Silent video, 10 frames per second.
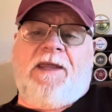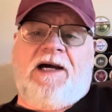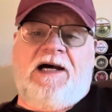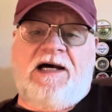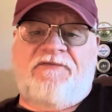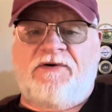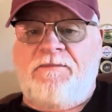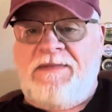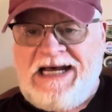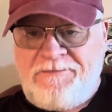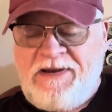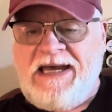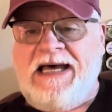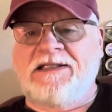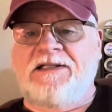For my
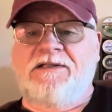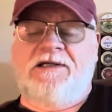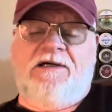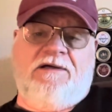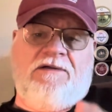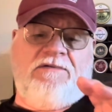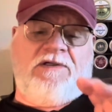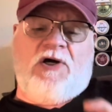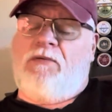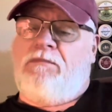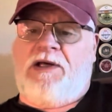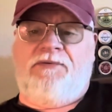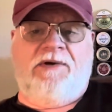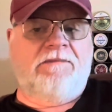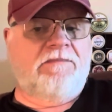palate, though, Colt
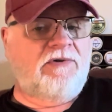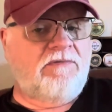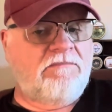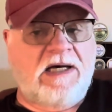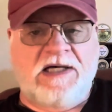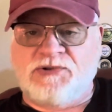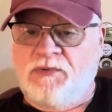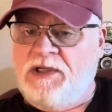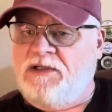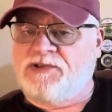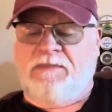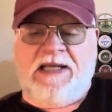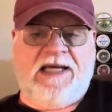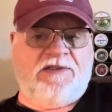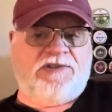Blood Red Moon, Boswell's,
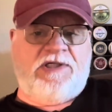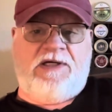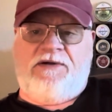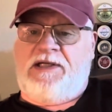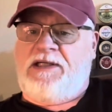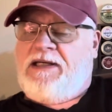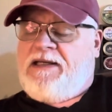Black Cherry,